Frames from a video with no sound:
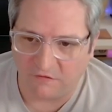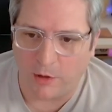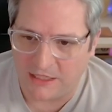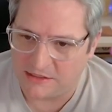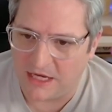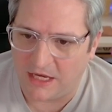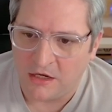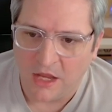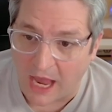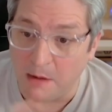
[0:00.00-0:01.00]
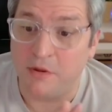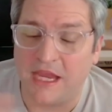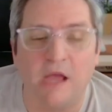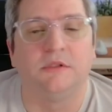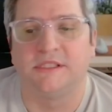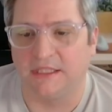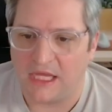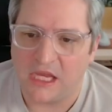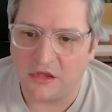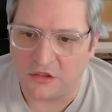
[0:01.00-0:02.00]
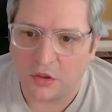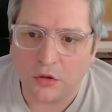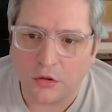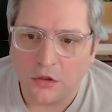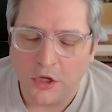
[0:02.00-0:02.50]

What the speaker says: mindset and being able to link the two.